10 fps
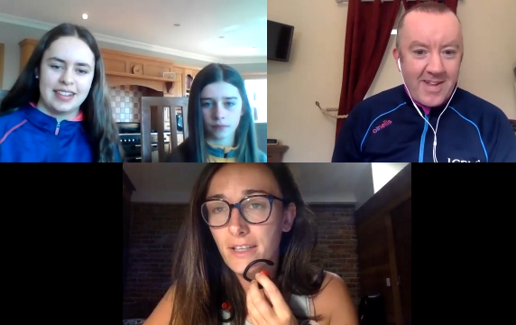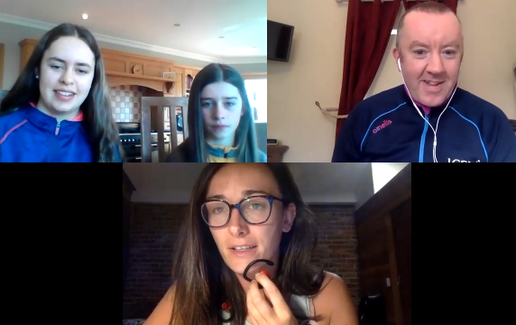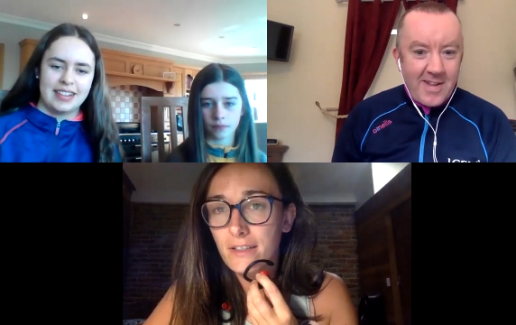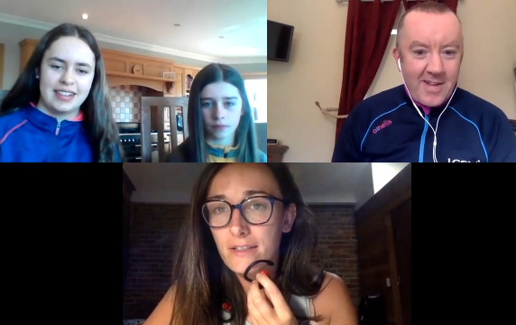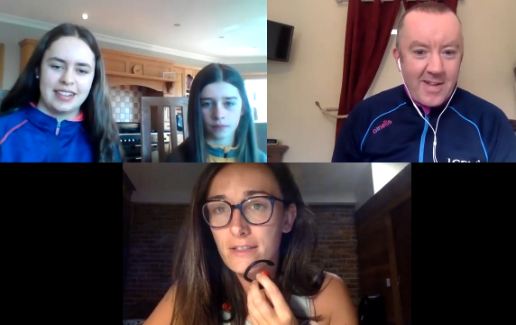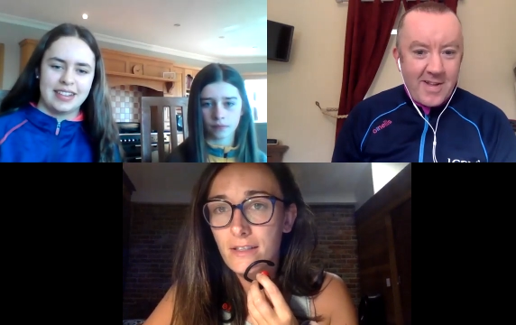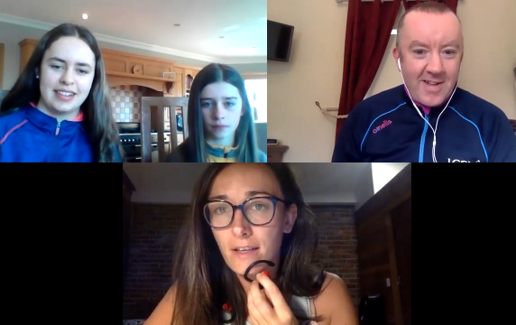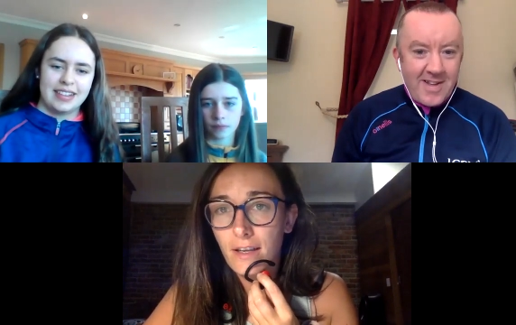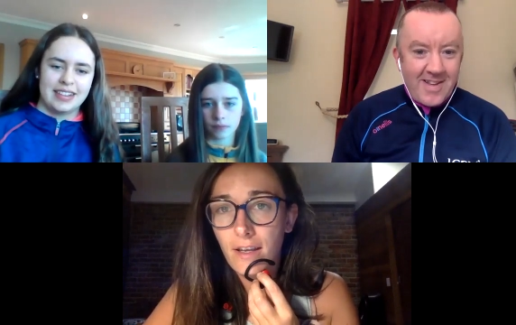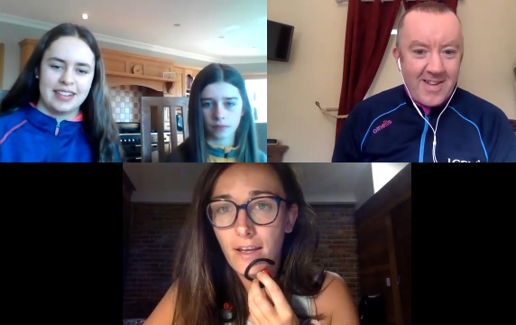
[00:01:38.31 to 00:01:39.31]
Speaker 1: because
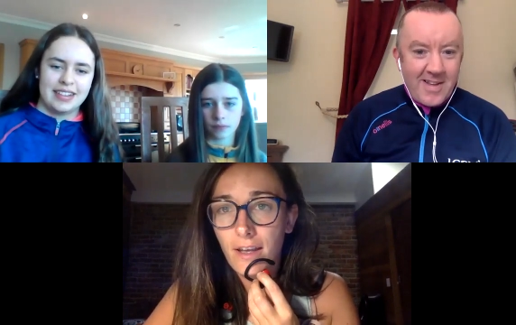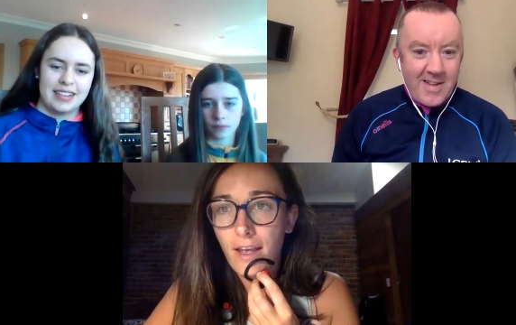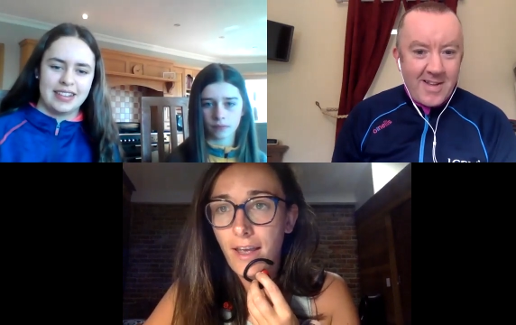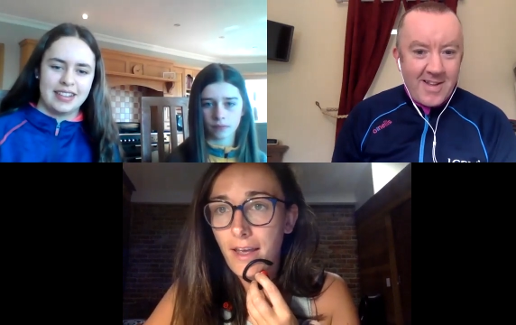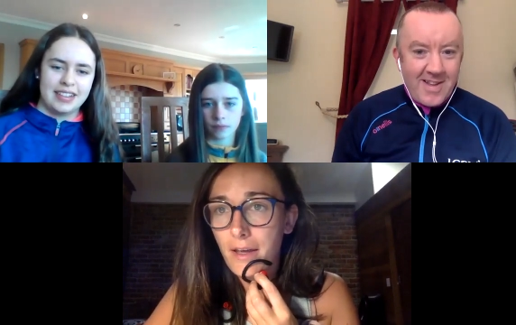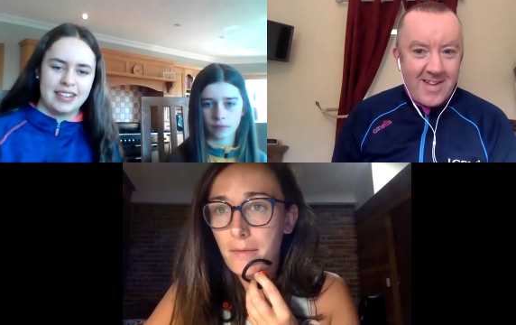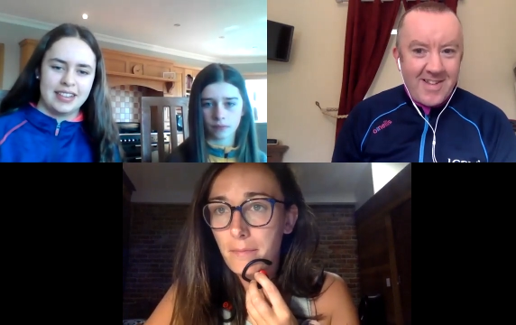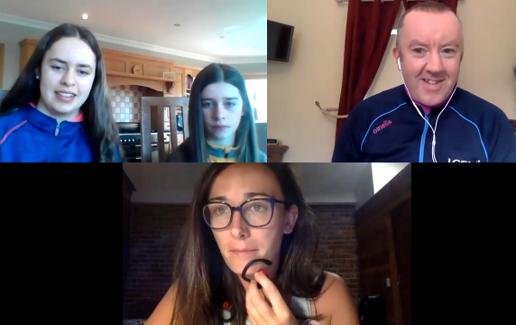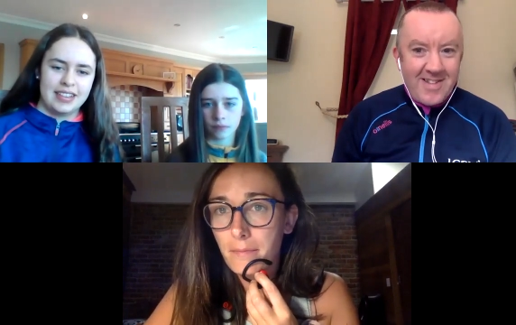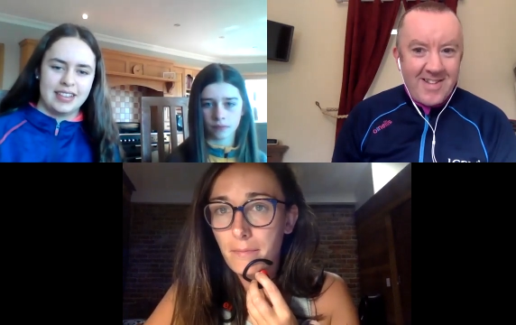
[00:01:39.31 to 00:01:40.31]

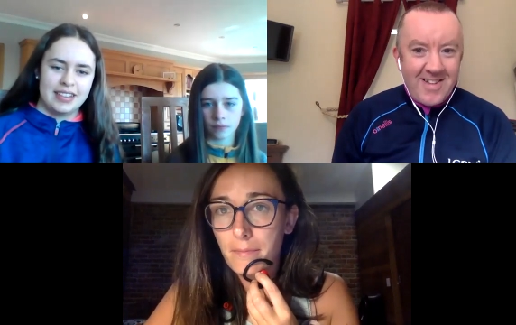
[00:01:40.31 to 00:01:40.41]
um,